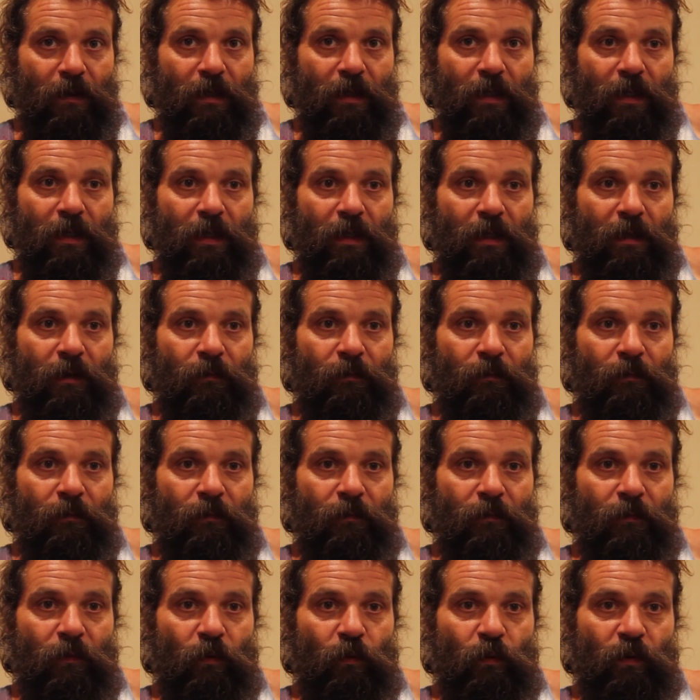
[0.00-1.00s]

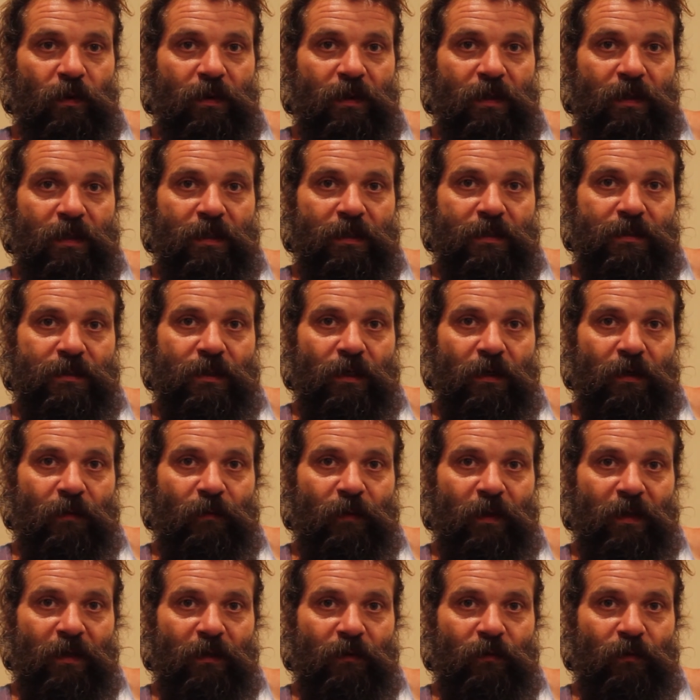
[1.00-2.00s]
With these young
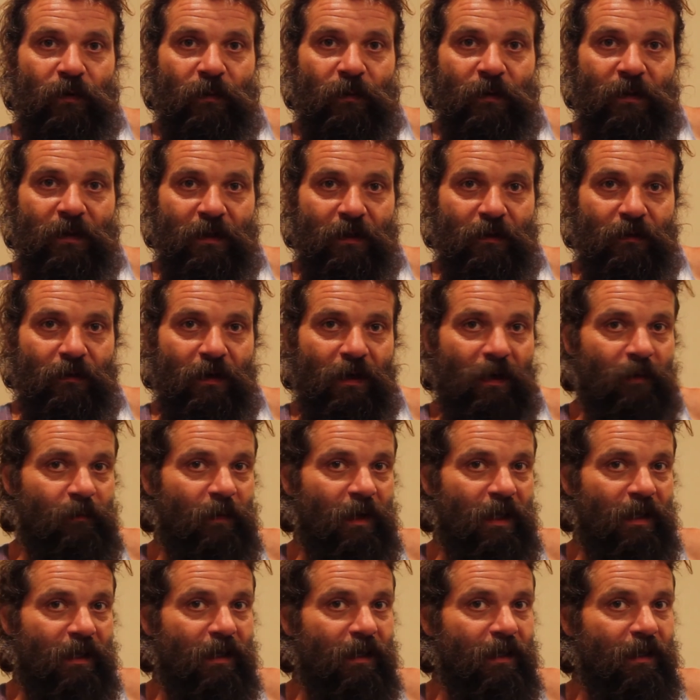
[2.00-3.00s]
men and women that are not
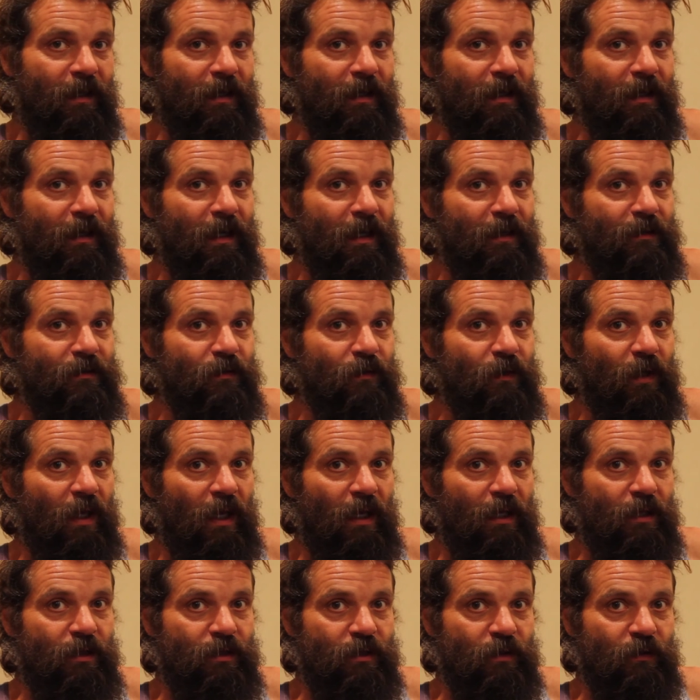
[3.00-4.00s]
making it in
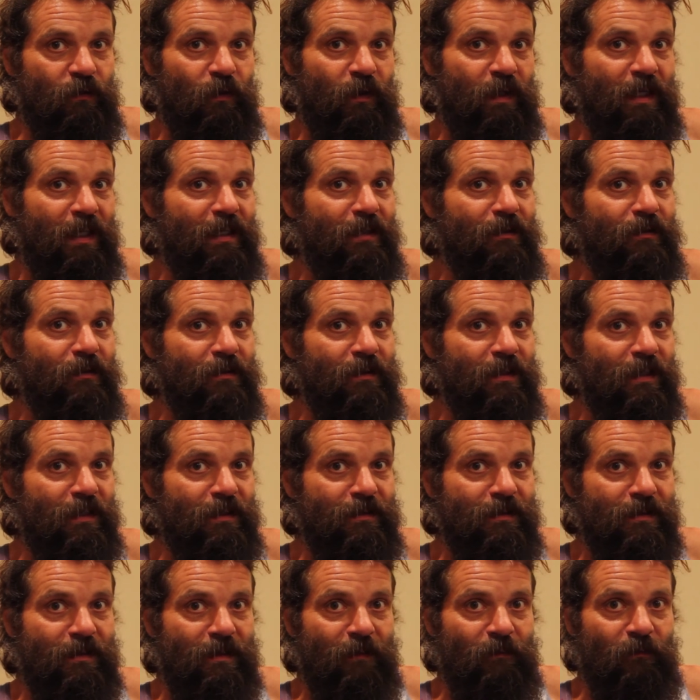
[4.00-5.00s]
education, we need to
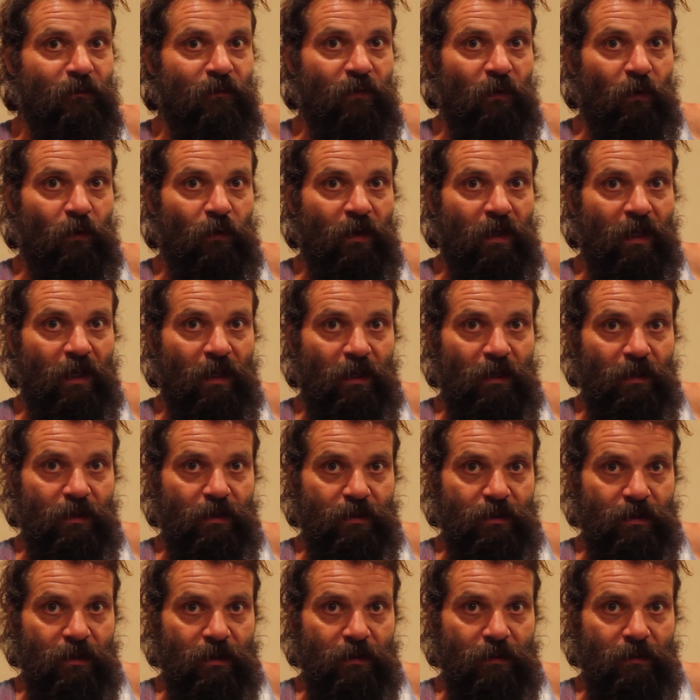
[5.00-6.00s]
teach them
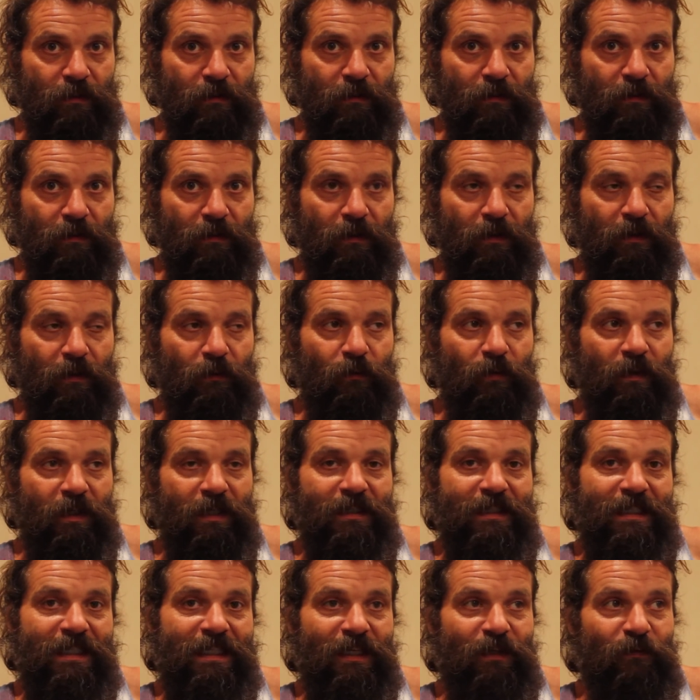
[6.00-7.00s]
vocation. We
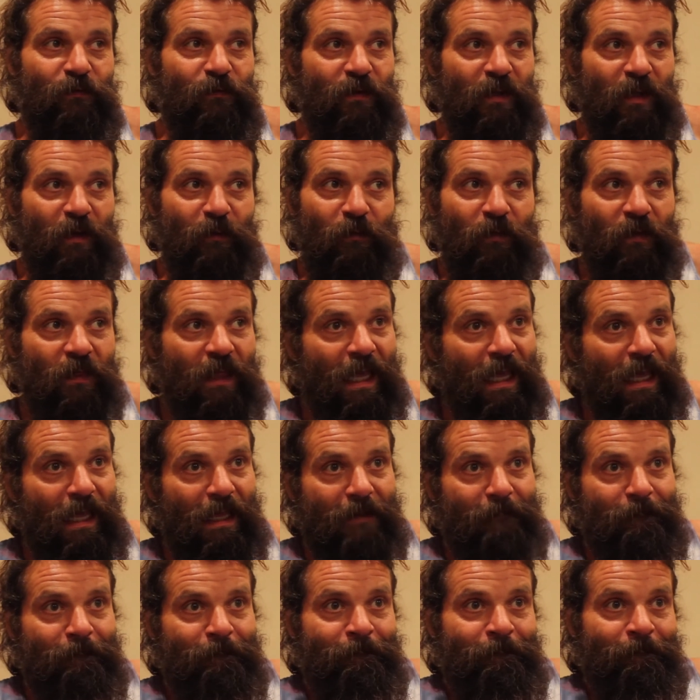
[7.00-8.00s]
need to give them
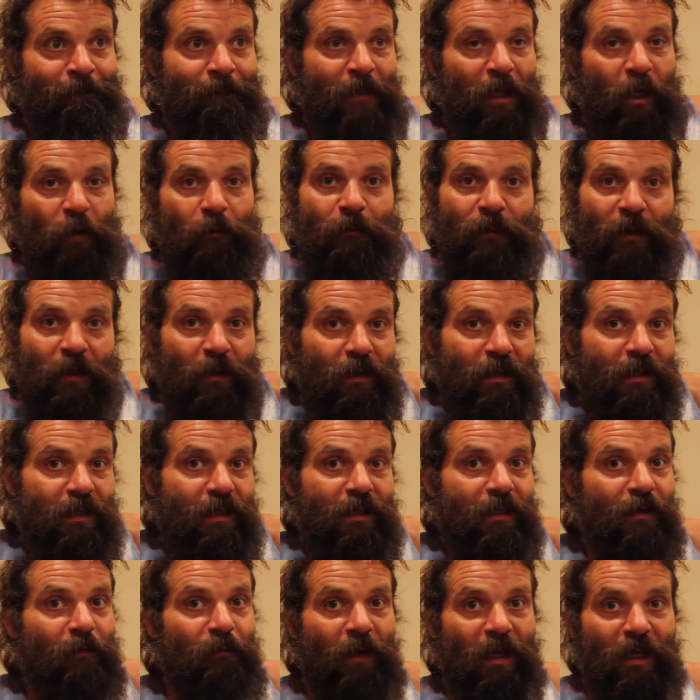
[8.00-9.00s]
that
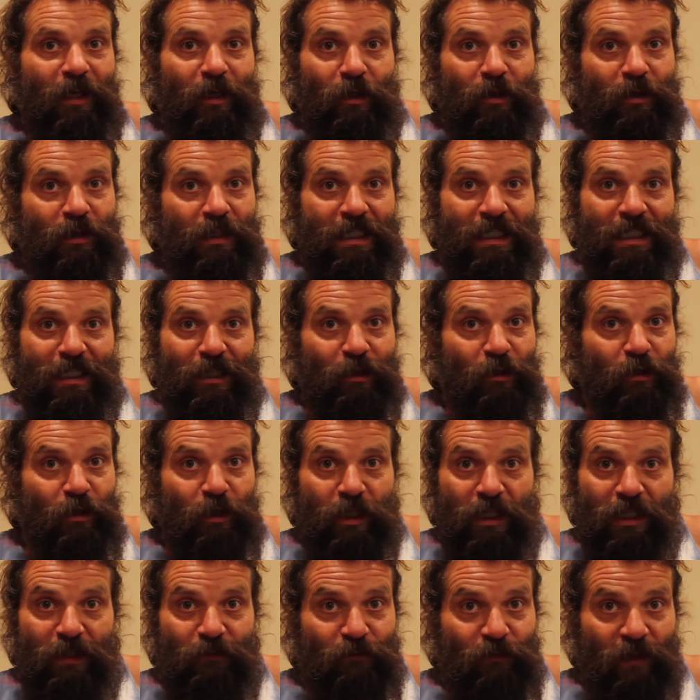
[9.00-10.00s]
ability to make a legal
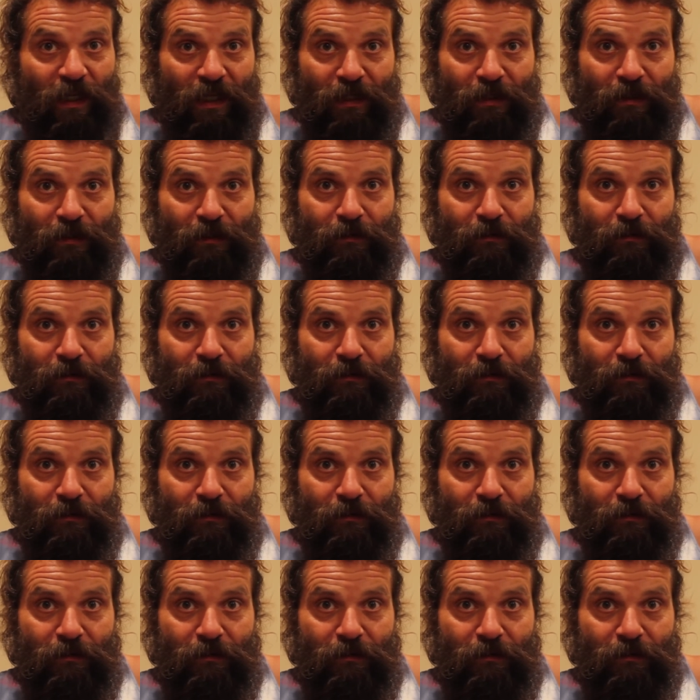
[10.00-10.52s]
living.